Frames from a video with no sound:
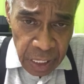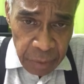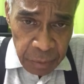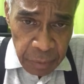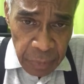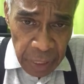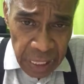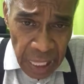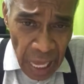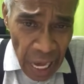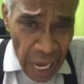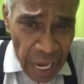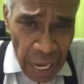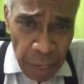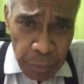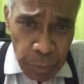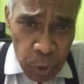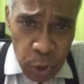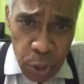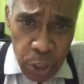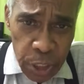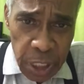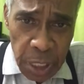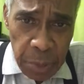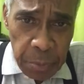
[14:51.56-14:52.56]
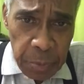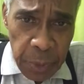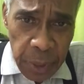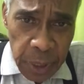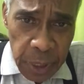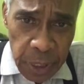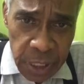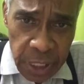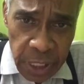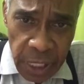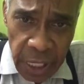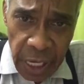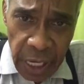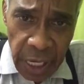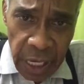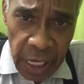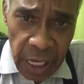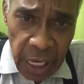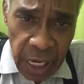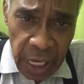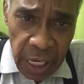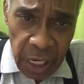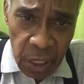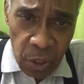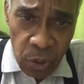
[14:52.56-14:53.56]
but I have to see first
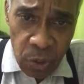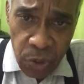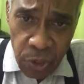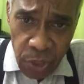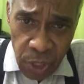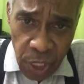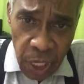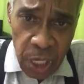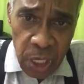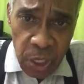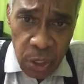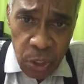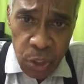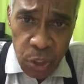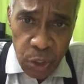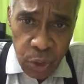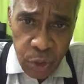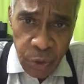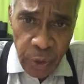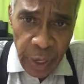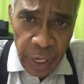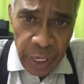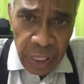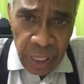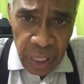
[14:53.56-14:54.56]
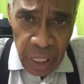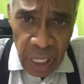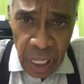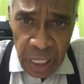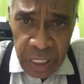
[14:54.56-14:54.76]
a continuous trend.